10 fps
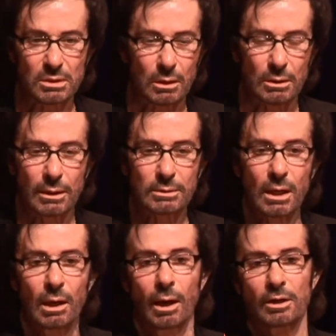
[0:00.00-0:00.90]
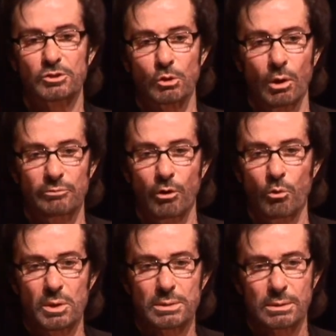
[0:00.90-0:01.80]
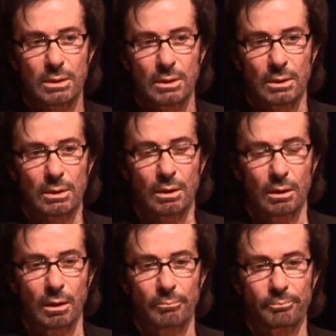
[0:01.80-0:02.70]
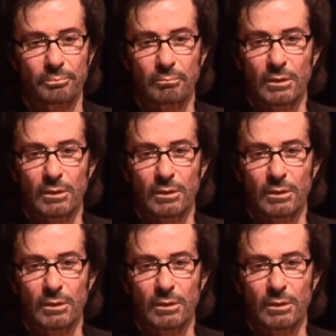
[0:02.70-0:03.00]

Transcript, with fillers: And, and, and so I've always um,